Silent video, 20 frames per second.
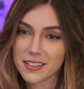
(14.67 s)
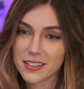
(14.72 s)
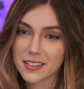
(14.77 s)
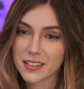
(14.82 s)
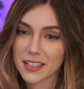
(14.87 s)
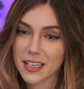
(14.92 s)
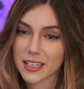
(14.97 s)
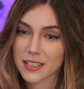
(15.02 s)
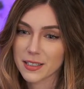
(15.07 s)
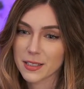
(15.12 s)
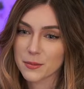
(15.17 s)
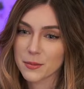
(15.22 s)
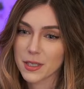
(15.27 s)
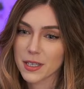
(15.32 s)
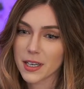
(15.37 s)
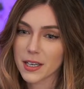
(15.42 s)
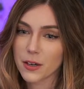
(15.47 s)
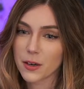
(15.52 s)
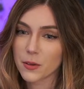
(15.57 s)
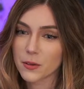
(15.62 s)
Yeah, it seems like
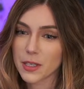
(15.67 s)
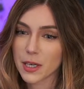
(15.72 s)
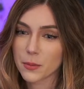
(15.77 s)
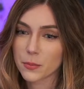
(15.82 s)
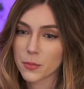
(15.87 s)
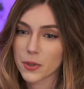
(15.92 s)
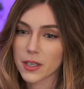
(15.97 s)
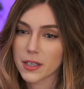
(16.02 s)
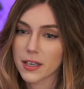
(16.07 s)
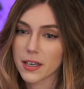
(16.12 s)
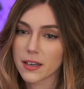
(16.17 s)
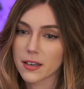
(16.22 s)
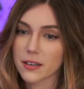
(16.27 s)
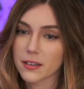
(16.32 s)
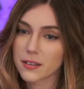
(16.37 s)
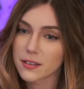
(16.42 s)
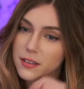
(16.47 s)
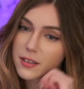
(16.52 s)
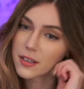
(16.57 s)
I own that brick now.